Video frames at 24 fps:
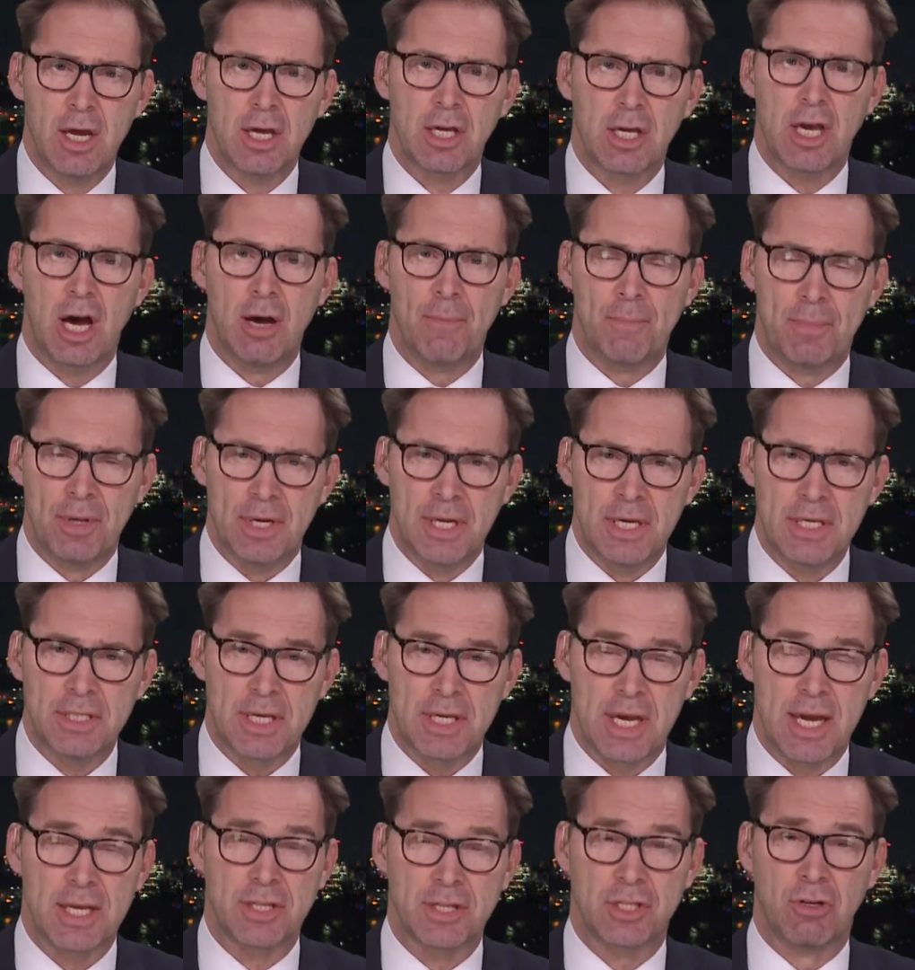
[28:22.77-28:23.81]
companies.
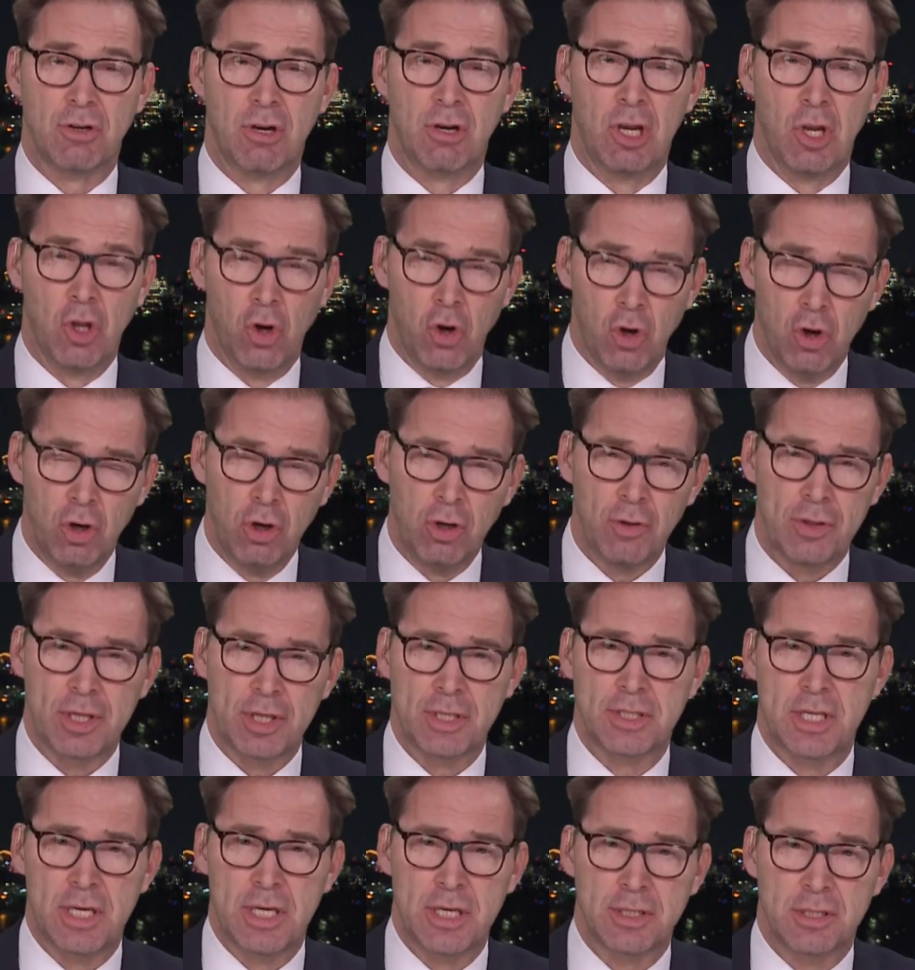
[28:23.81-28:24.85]
It has a law that
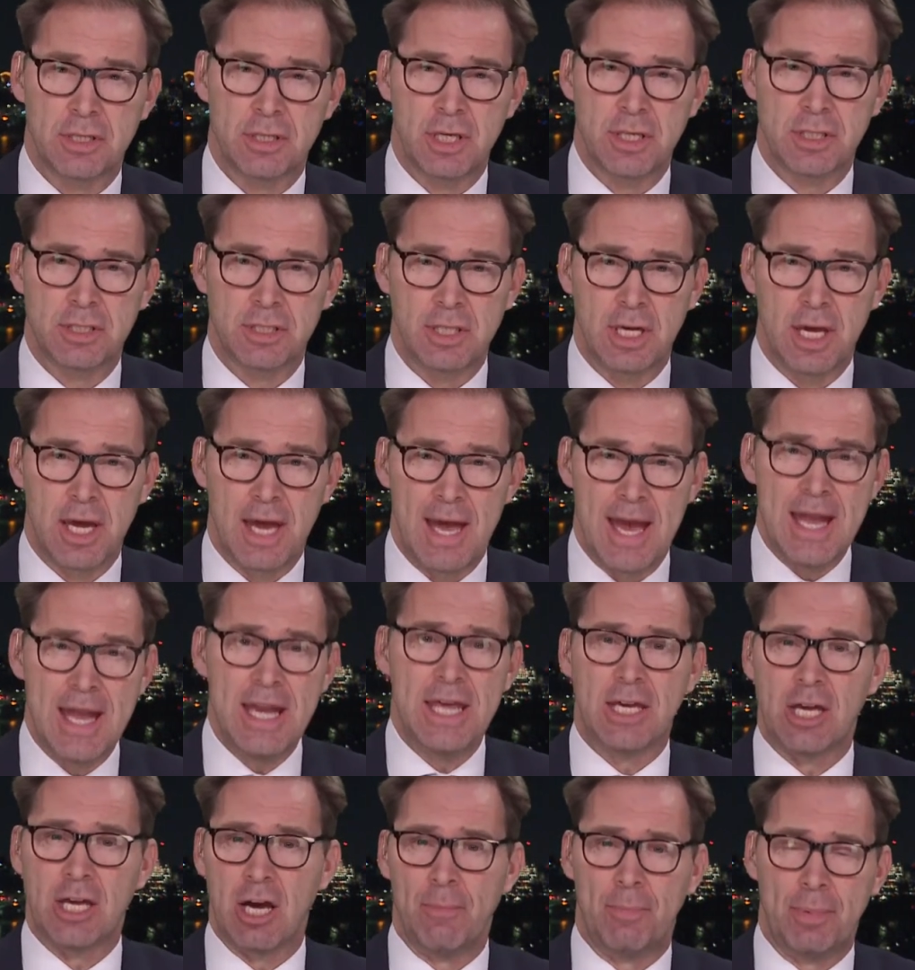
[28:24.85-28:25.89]
says that
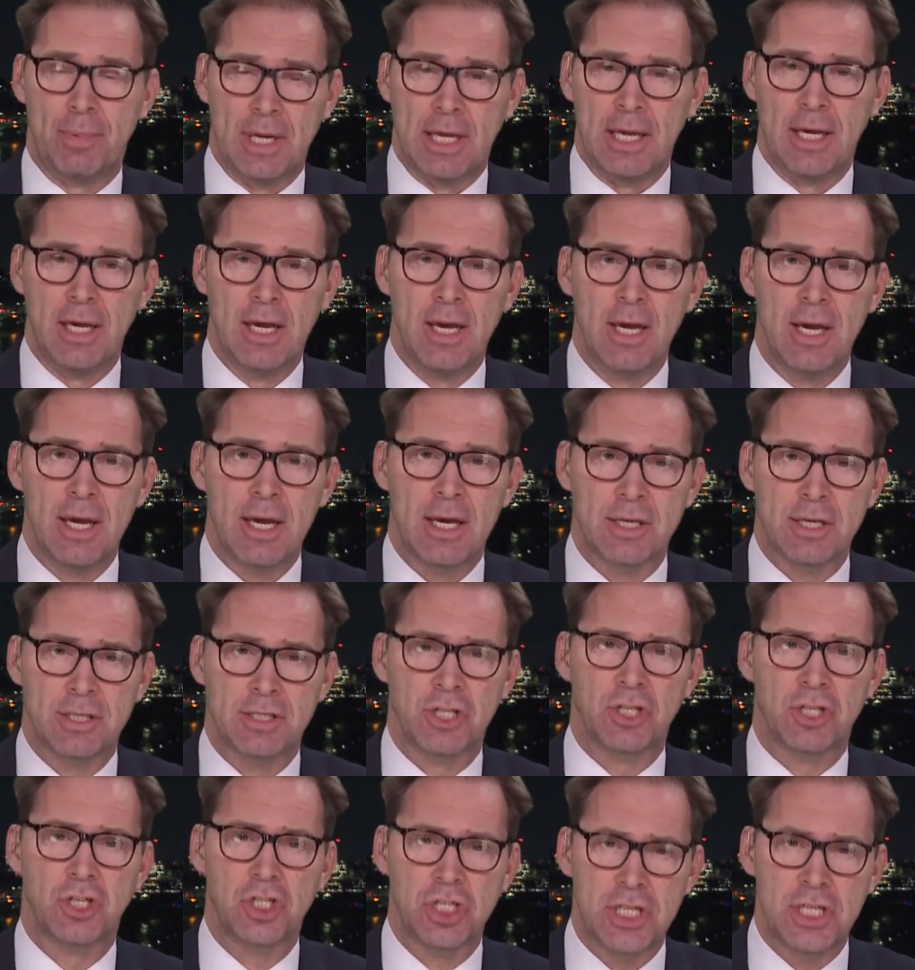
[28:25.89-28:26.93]
any company has
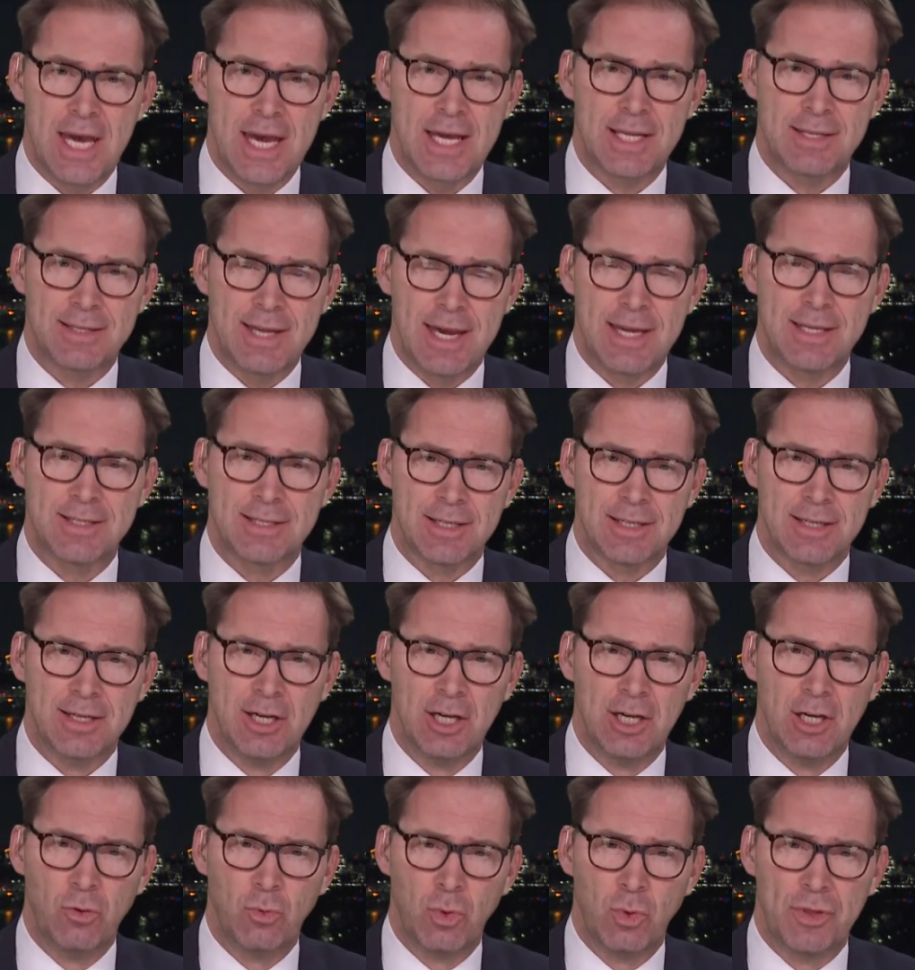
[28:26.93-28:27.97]
to share data
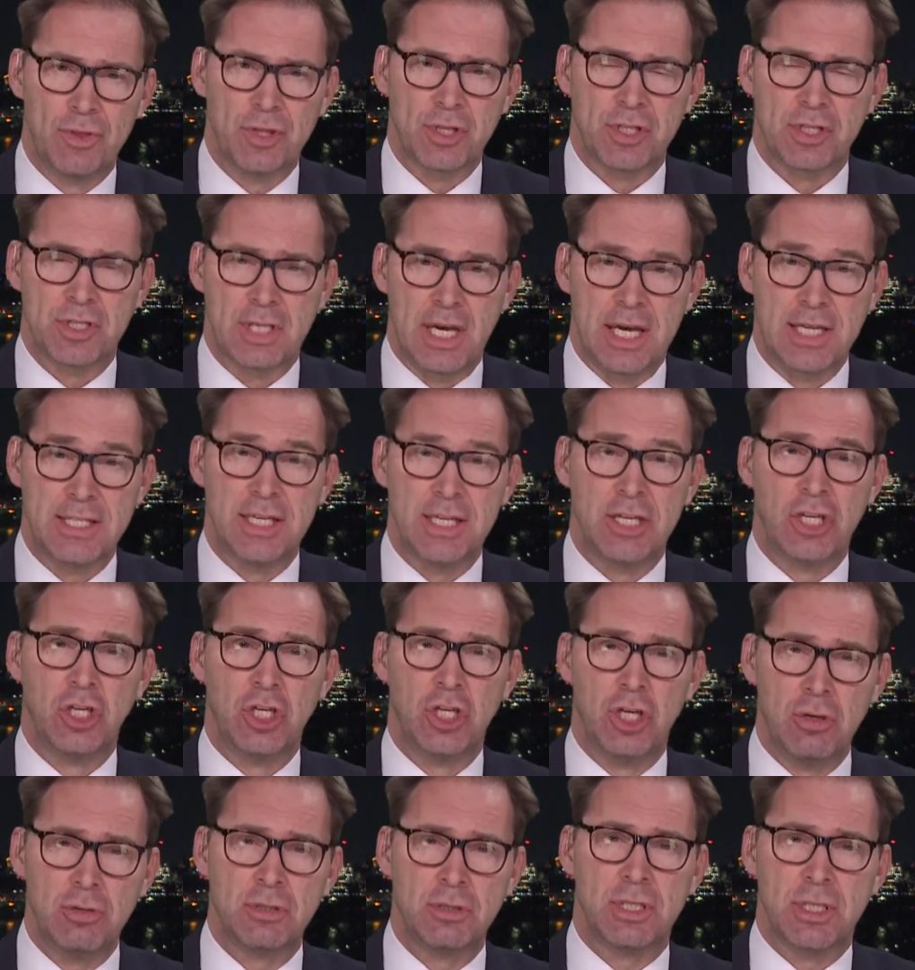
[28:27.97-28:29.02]
with the state. It
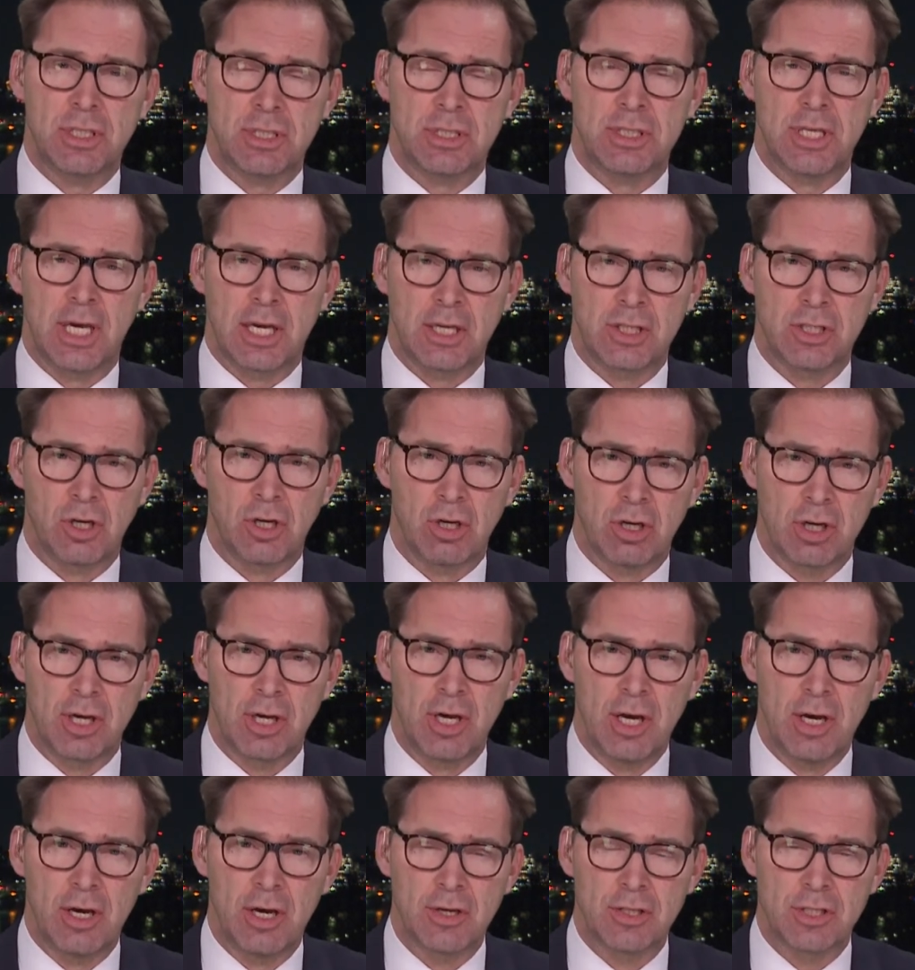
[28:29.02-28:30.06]
uses TikTok
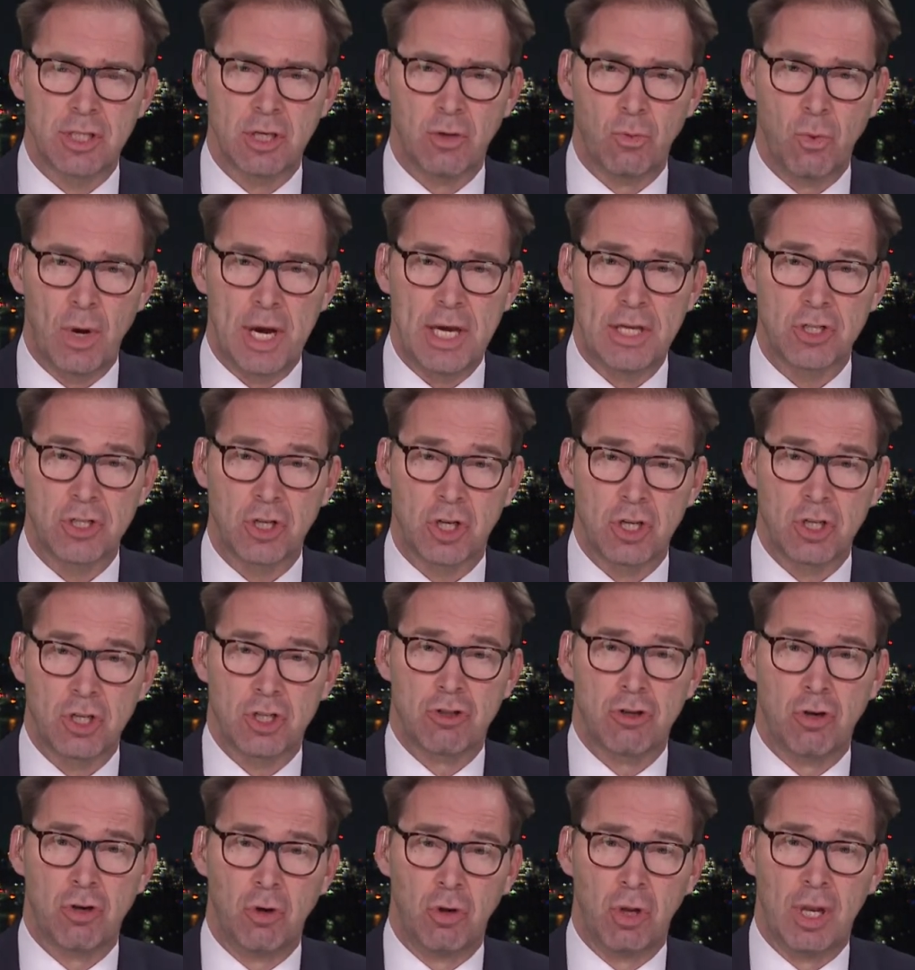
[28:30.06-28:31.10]
as the way to
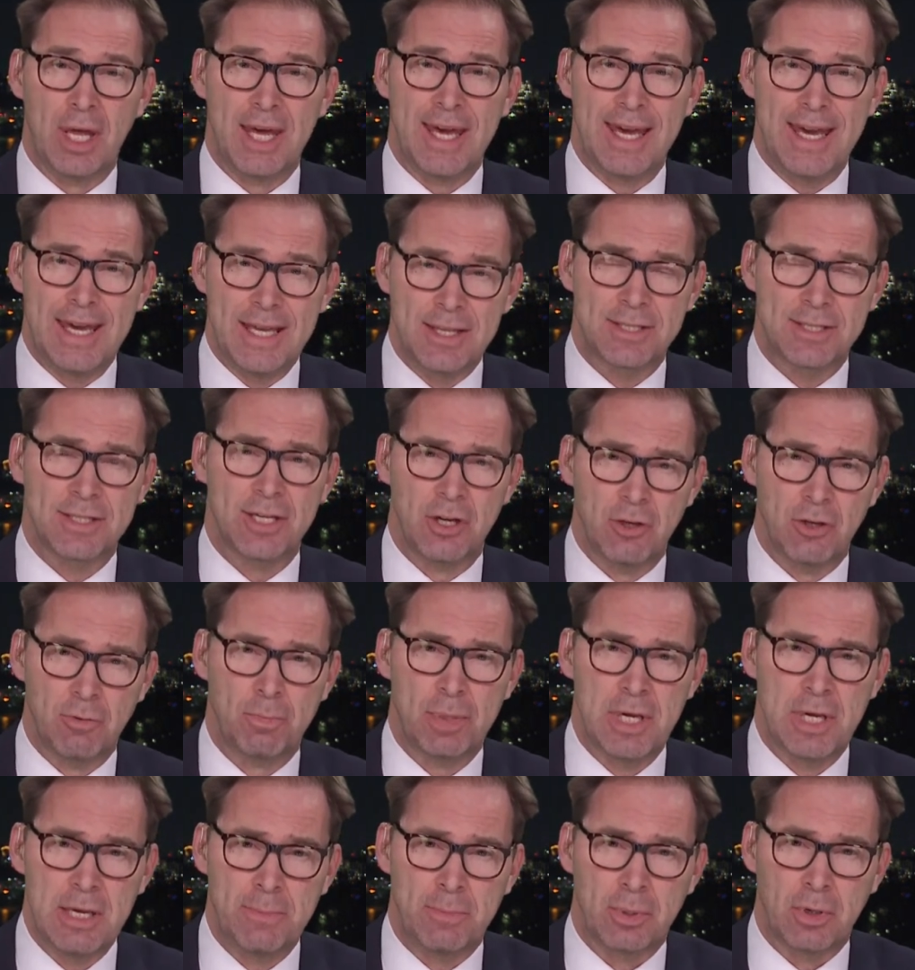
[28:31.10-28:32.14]
control its own
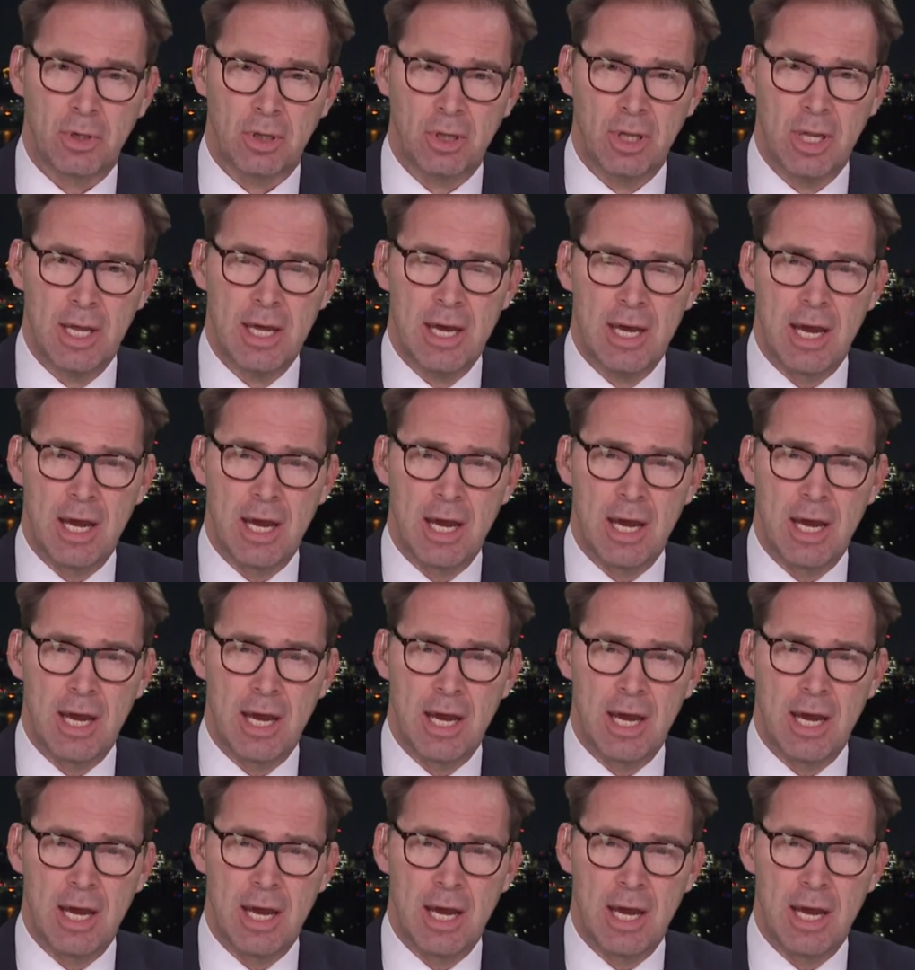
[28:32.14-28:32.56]
people.